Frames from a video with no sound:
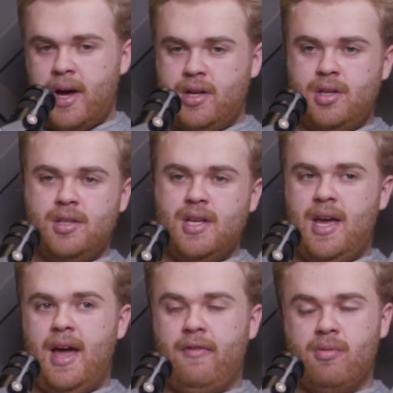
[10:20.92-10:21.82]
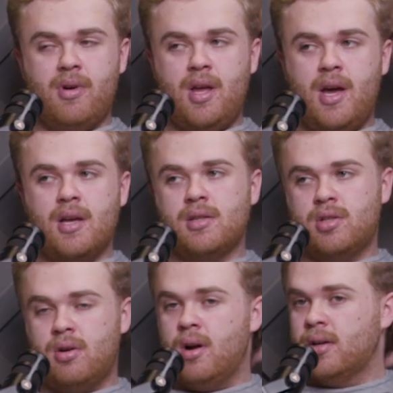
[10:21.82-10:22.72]
I should say everybody has a
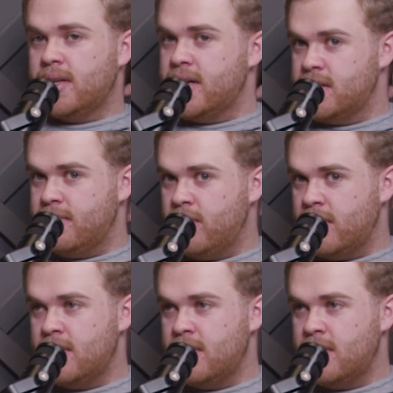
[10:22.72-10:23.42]
strong testimony,